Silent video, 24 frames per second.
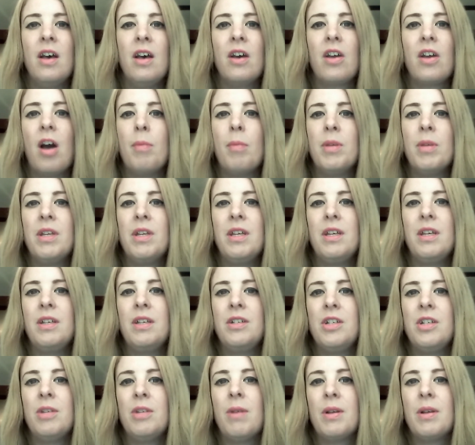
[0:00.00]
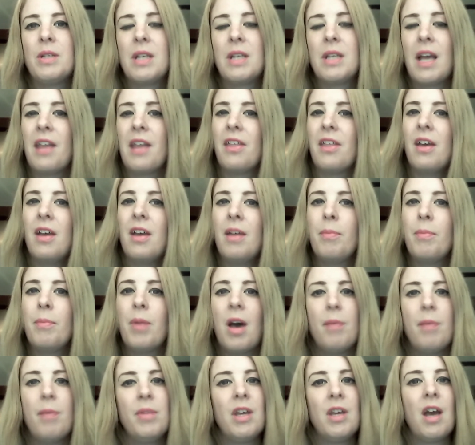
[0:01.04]
comedy duo together in
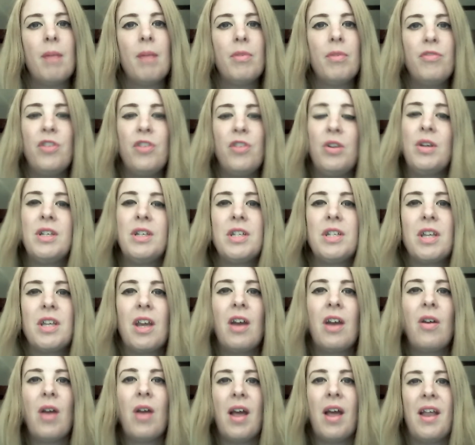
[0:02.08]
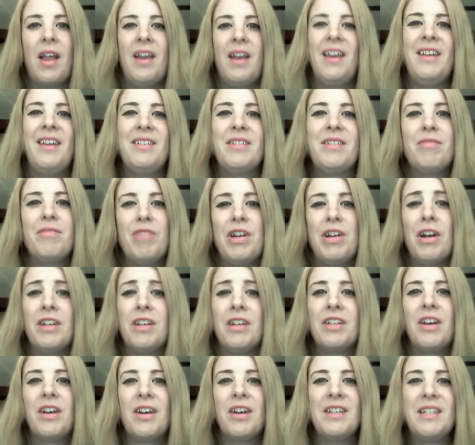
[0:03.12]
Birmingham a few years ago, and he's a really nice
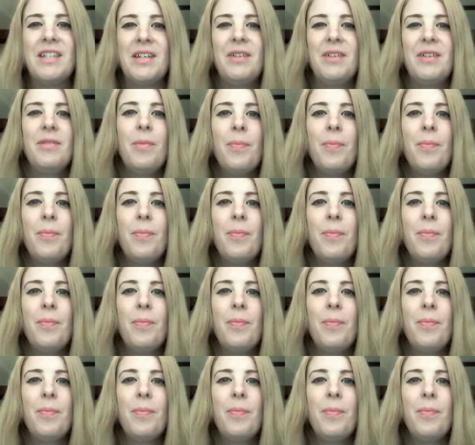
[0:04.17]
guy too.